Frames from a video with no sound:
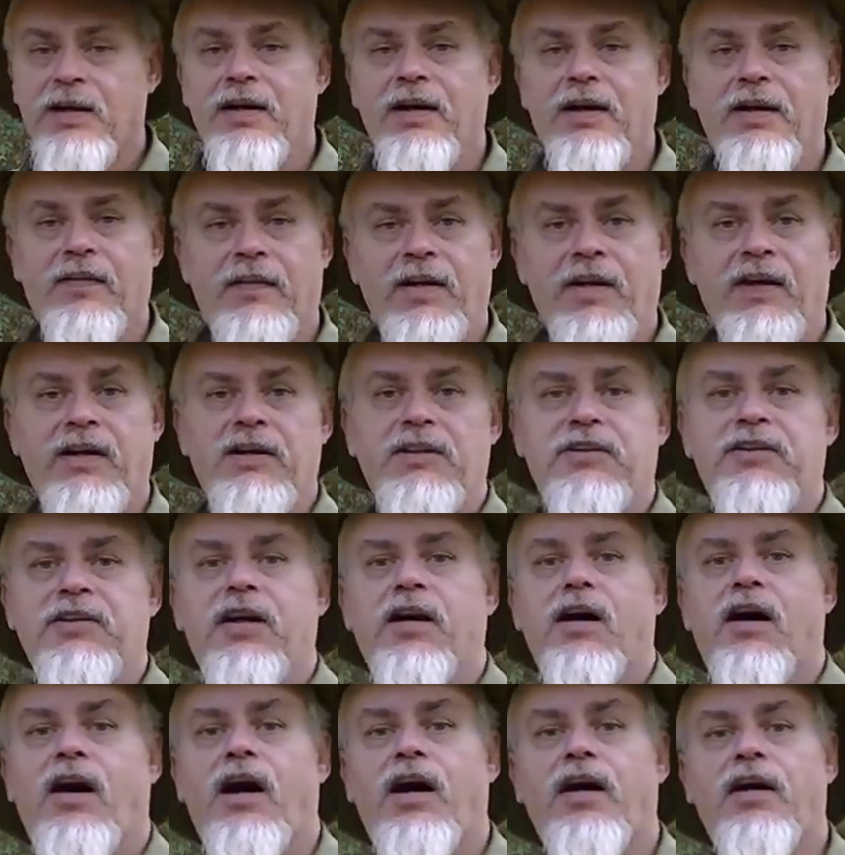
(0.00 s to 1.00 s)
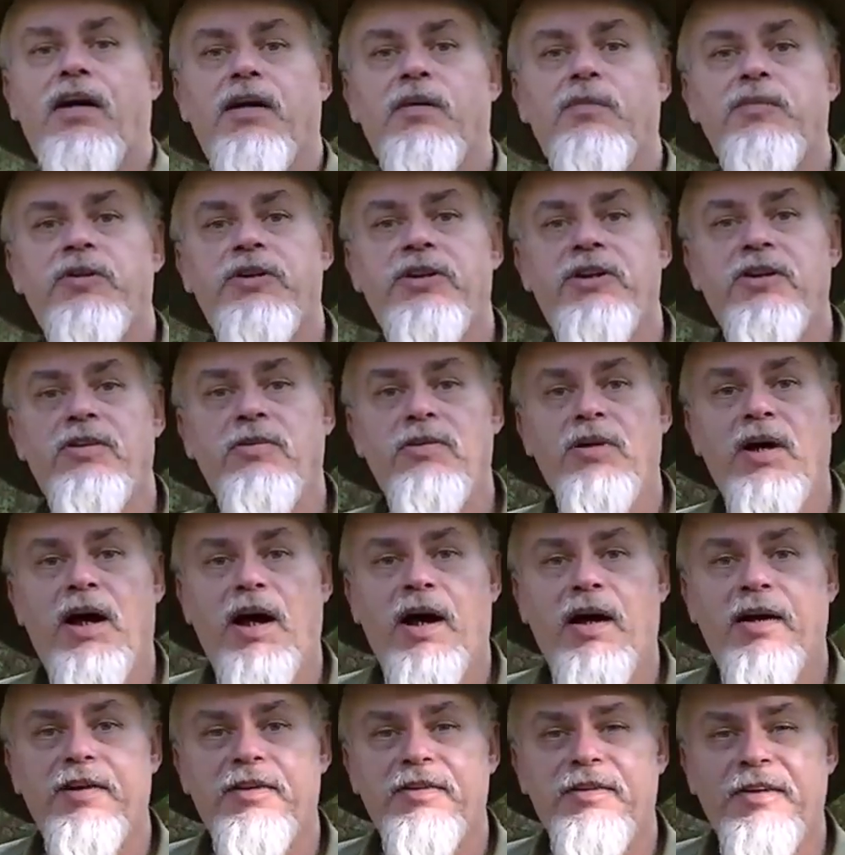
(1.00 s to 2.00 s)
and then he said, all right, now let me show you
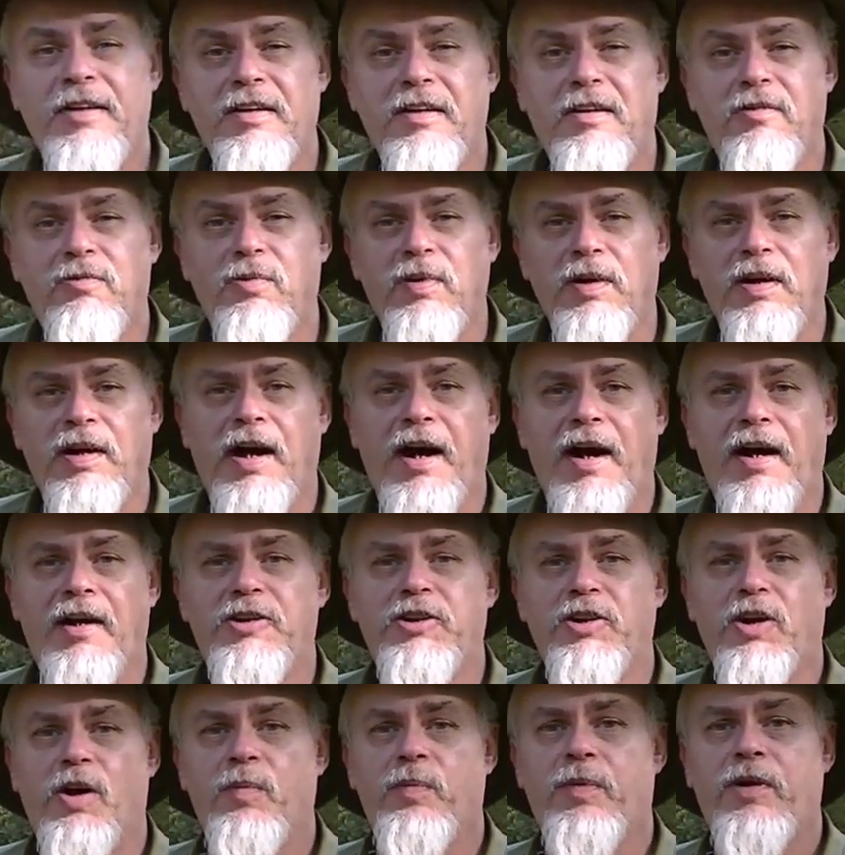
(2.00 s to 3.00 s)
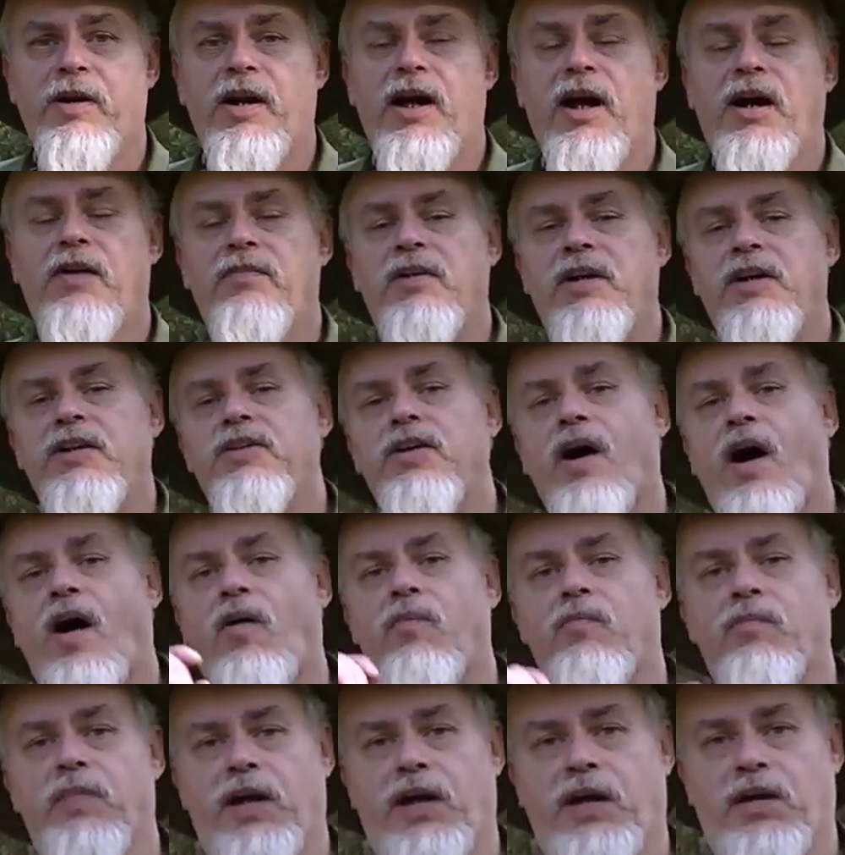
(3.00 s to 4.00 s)
how to sharpen a knife, and he
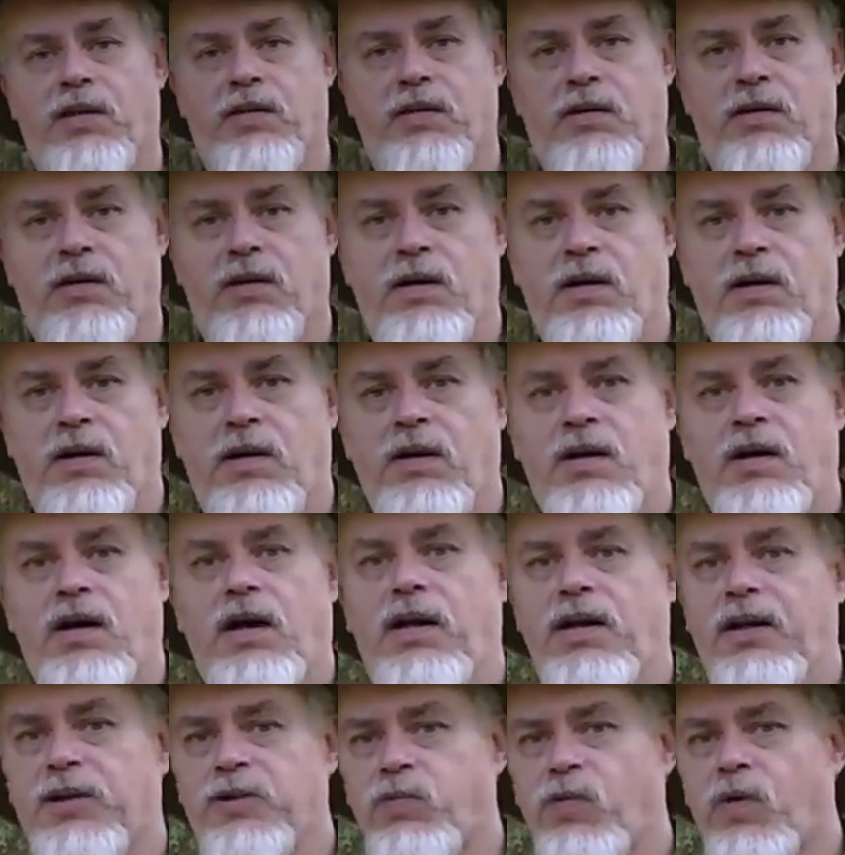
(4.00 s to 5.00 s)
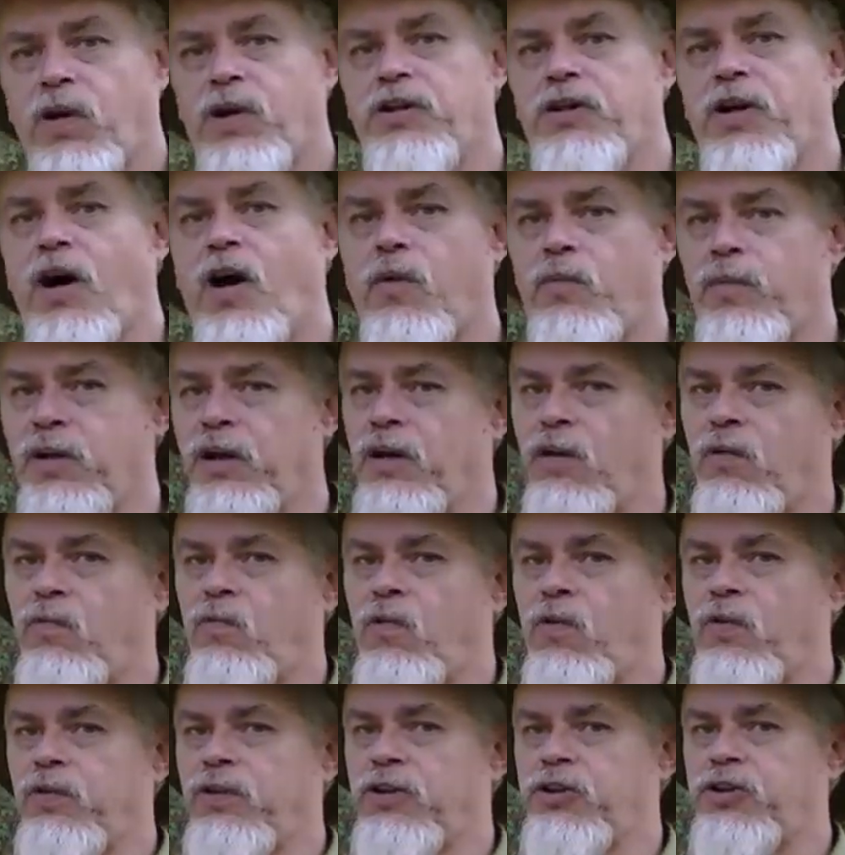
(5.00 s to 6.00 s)
taught me. And that's what he taught me. You don't
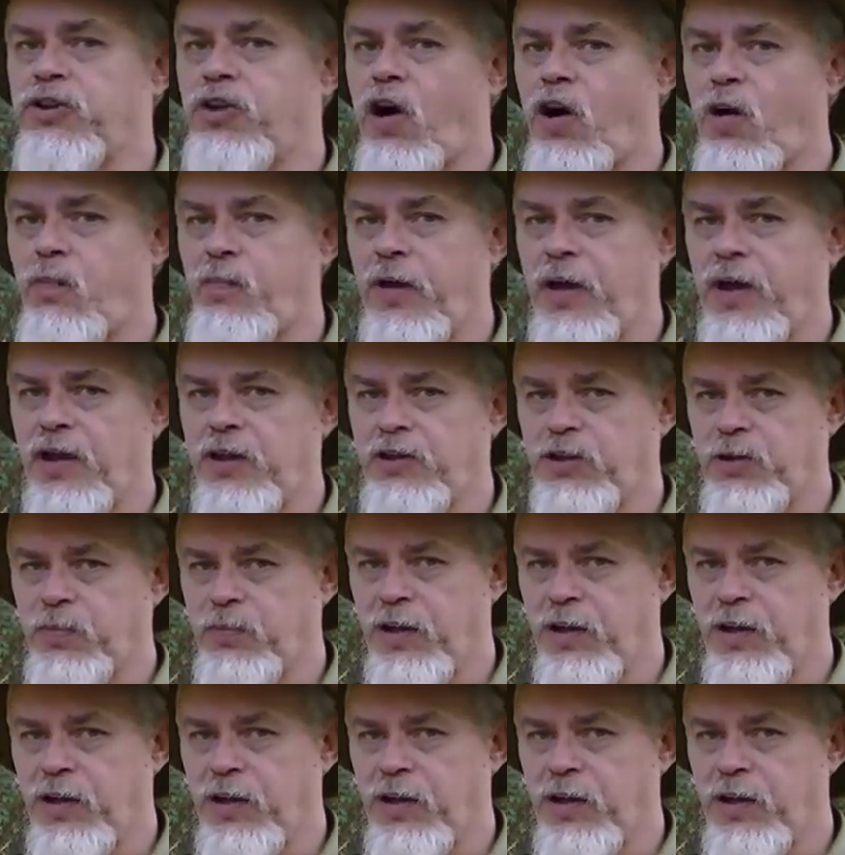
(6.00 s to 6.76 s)
want the sharp edge to